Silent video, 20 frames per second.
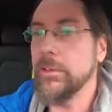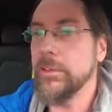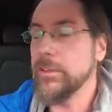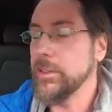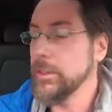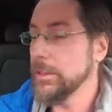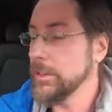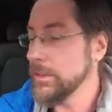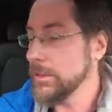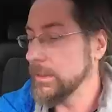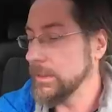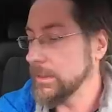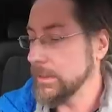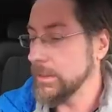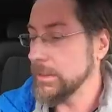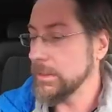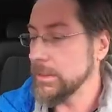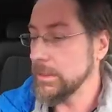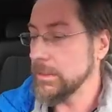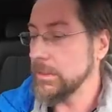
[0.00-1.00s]

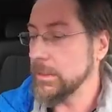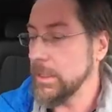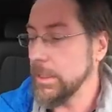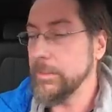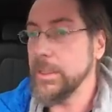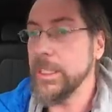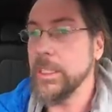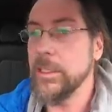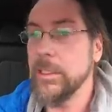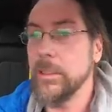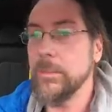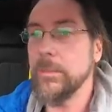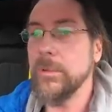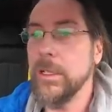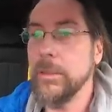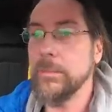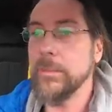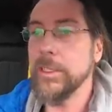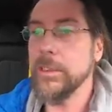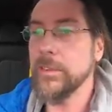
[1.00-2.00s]
Still, how many
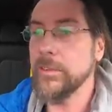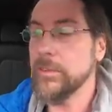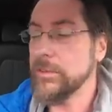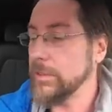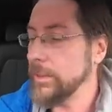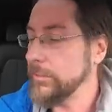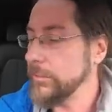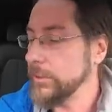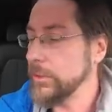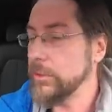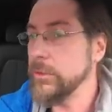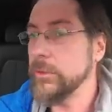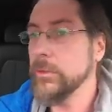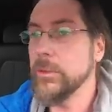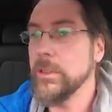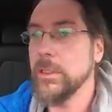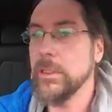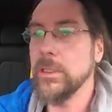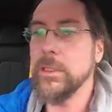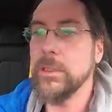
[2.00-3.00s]
kilometers? 72
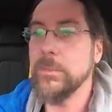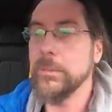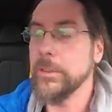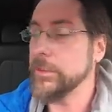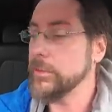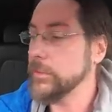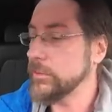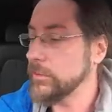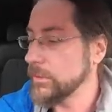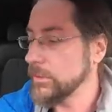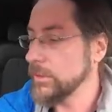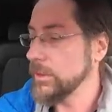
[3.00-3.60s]
kilometers.